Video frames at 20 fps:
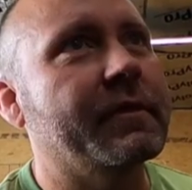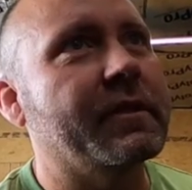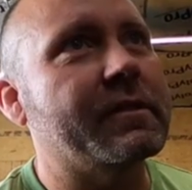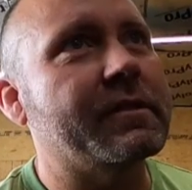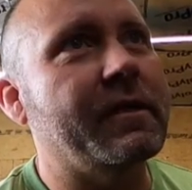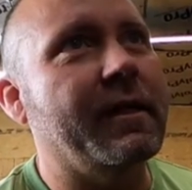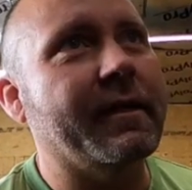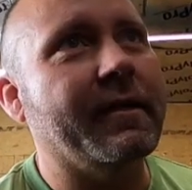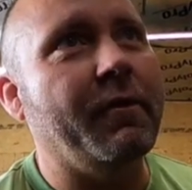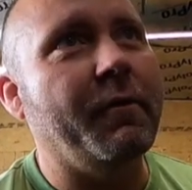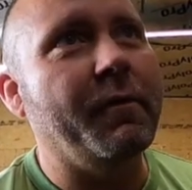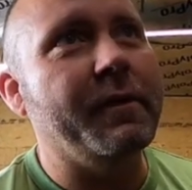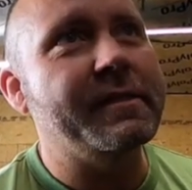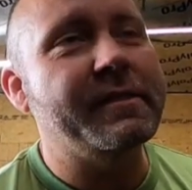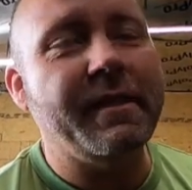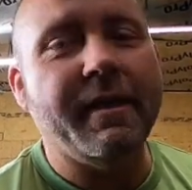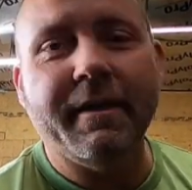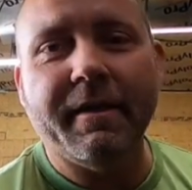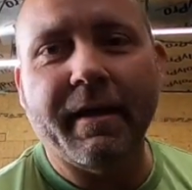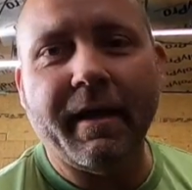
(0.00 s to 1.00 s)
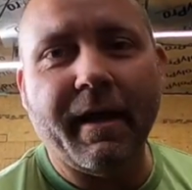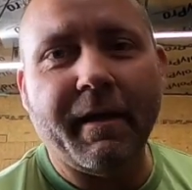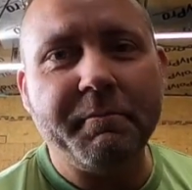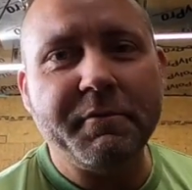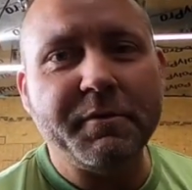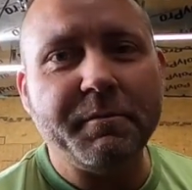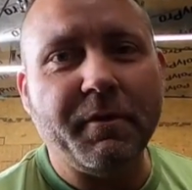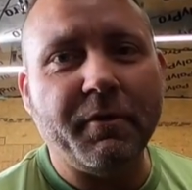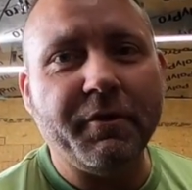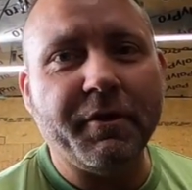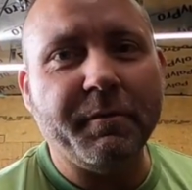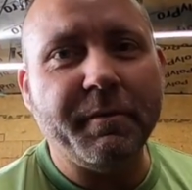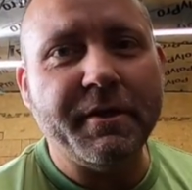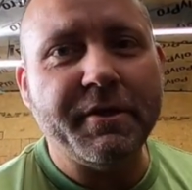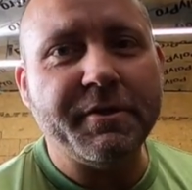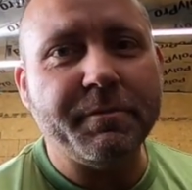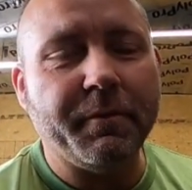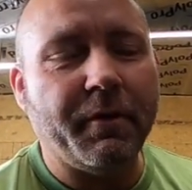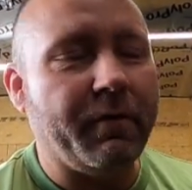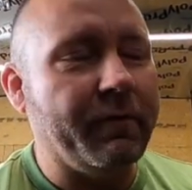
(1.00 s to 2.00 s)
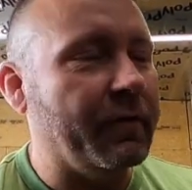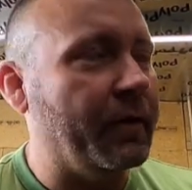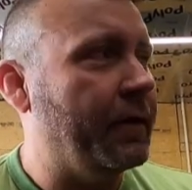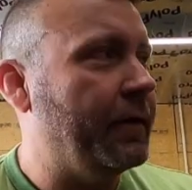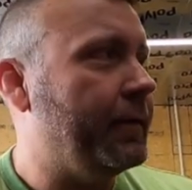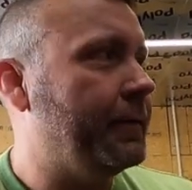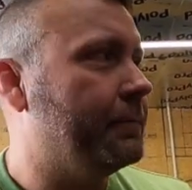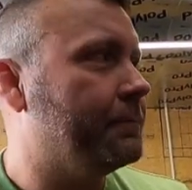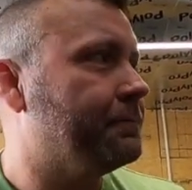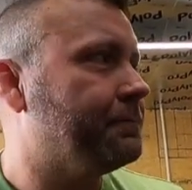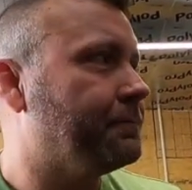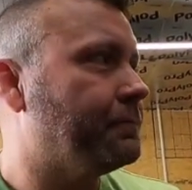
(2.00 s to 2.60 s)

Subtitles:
Just like I always say, you aim small, you miss small, right?